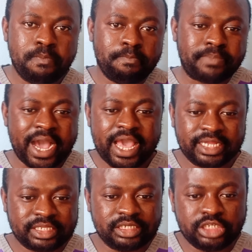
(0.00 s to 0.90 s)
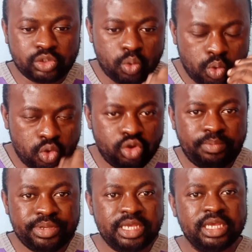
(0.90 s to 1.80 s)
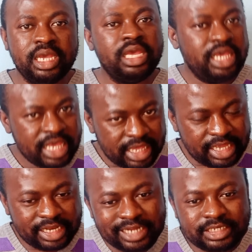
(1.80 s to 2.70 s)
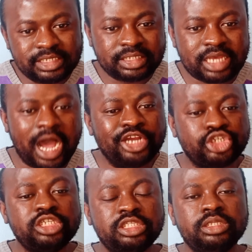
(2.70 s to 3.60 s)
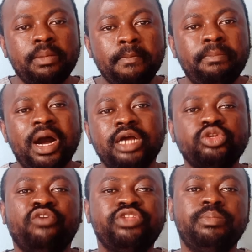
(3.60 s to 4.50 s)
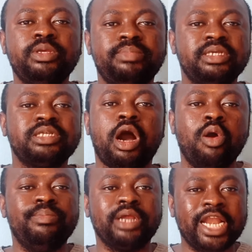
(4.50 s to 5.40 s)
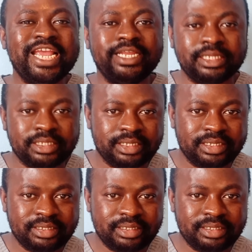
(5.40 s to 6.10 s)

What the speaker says: My attention would be in the discussion part of the papers I will be reading.